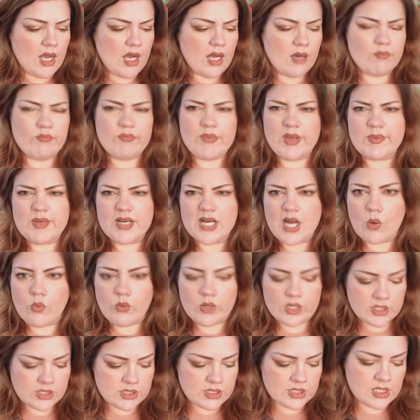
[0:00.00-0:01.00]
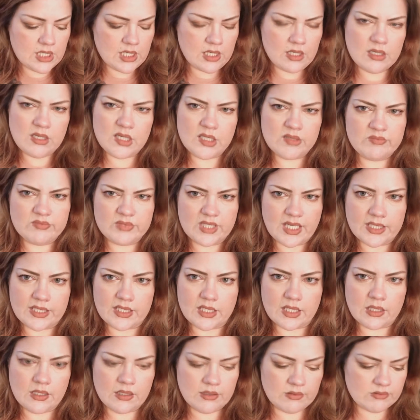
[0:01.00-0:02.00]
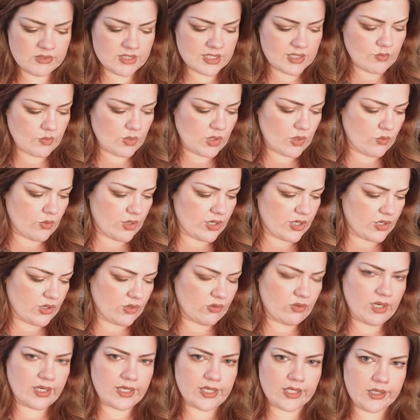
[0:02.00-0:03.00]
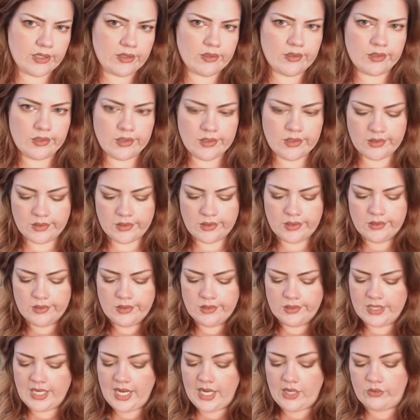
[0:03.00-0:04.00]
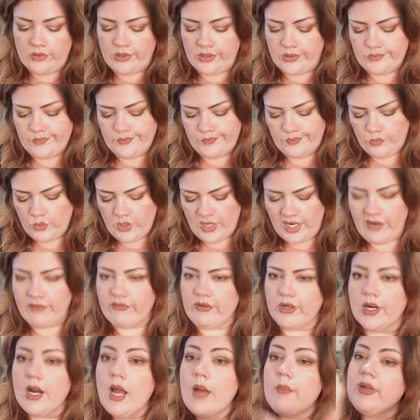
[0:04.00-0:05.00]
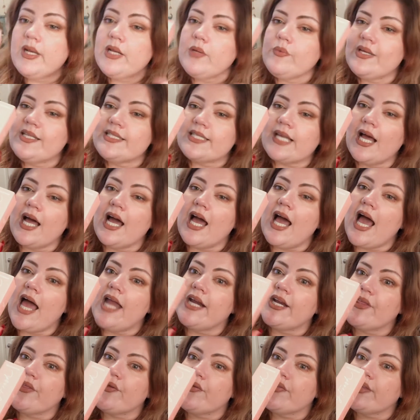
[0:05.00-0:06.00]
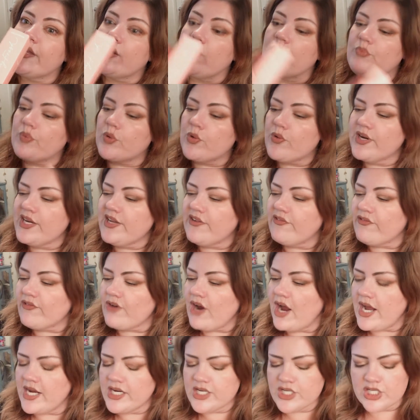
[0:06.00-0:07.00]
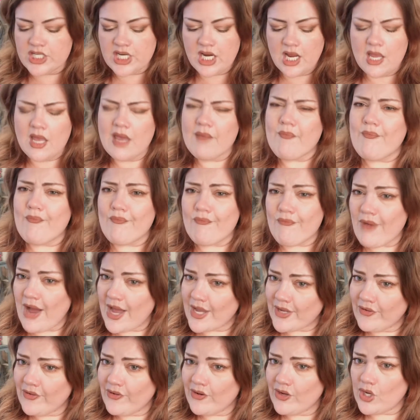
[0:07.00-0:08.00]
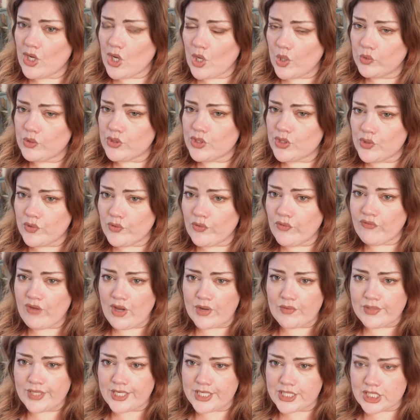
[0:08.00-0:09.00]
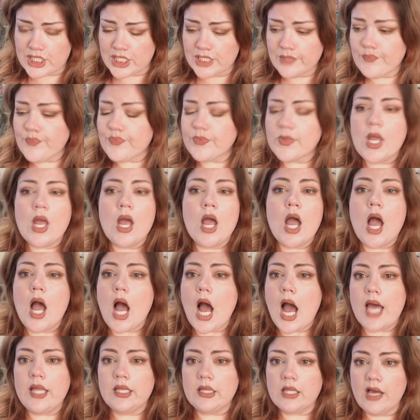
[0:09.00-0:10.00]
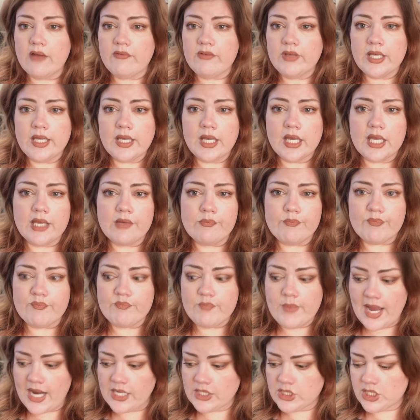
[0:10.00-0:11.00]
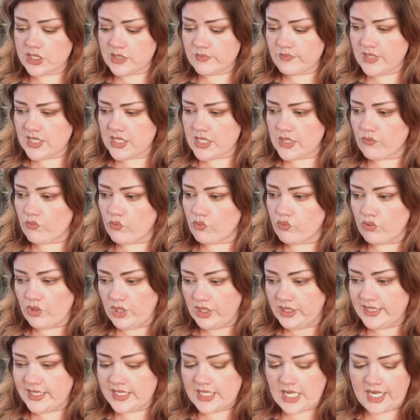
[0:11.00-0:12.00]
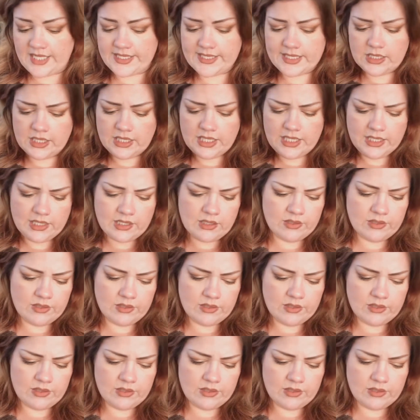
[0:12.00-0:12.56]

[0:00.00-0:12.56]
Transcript: Maybe not where it's like somewhere where you're like, I don't know, whatever. But anyways, I got another thing of Pretty Fresh, my go-to foundation. I love it. It matches me really nicely.